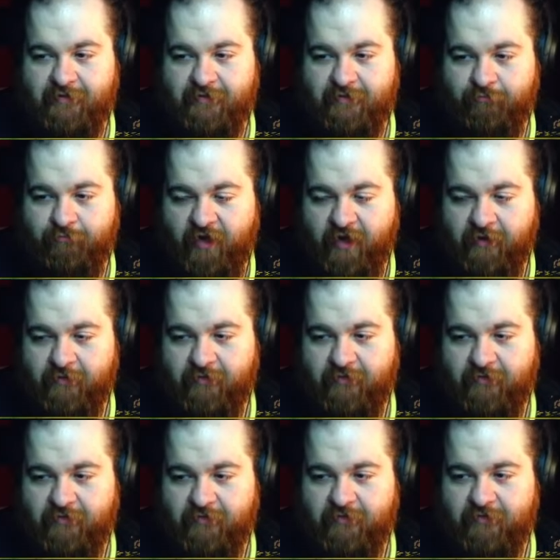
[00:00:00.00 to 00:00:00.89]
But
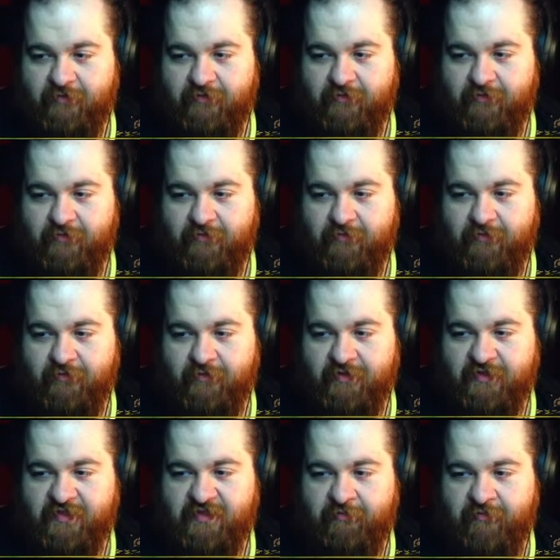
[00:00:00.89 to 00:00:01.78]

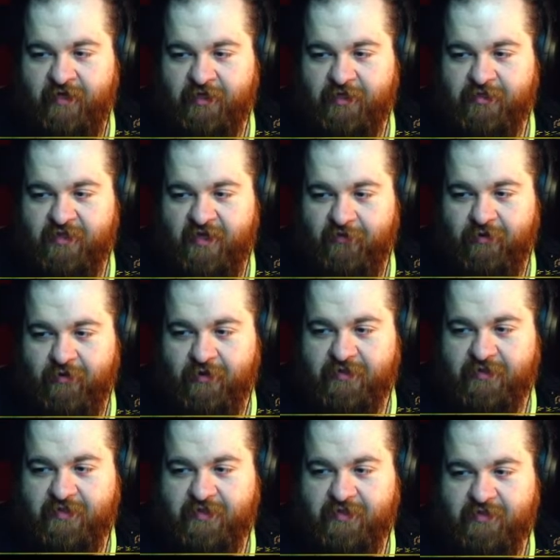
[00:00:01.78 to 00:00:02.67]
to make sure that
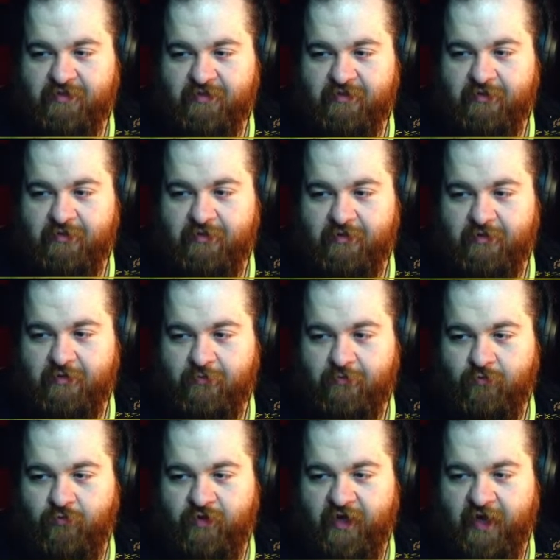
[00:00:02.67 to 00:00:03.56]
works,
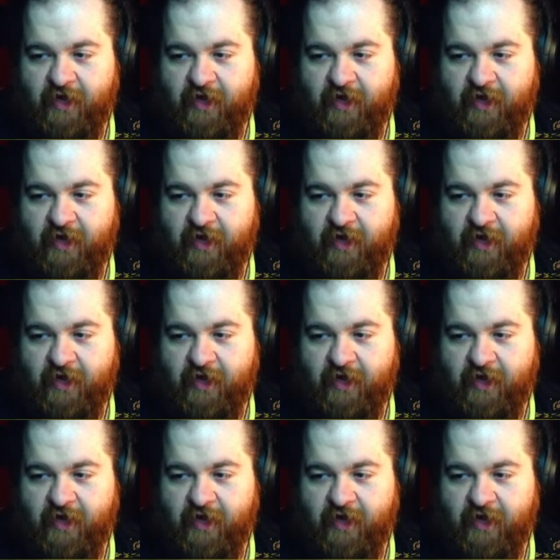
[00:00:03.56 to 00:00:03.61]
we